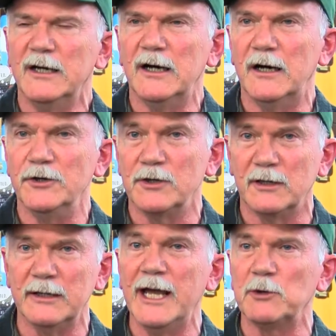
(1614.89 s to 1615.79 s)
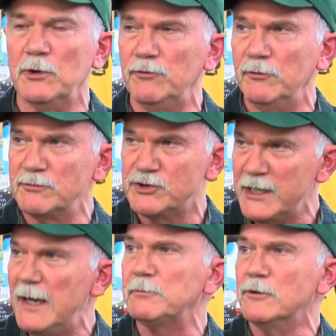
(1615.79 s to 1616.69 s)
You can connect with
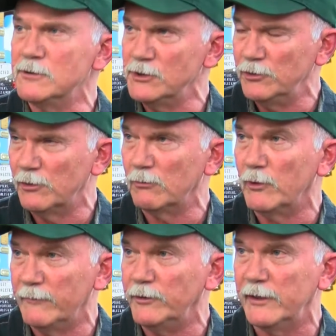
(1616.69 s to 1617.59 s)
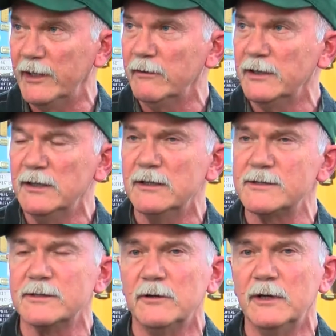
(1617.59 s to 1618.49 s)
chapters in wherever your area
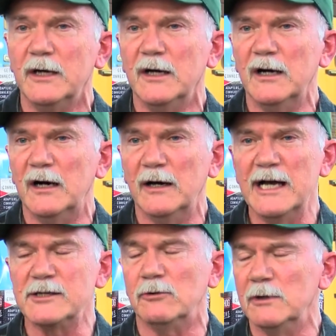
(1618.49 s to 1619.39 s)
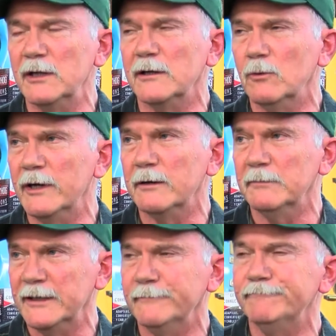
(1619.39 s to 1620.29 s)
is. So that's a really good way to
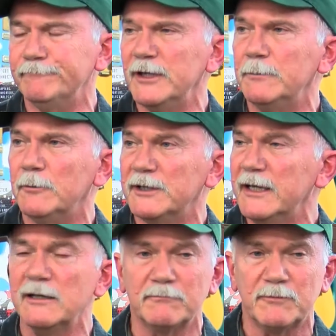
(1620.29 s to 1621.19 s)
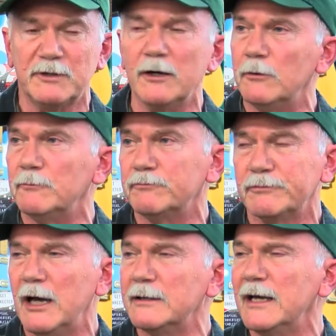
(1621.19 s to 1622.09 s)
meet people. But they can
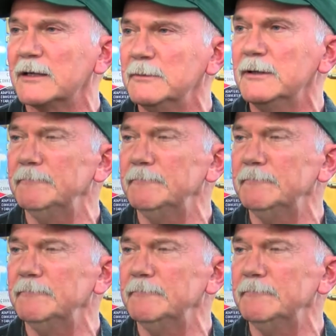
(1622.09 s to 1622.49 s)
contact me.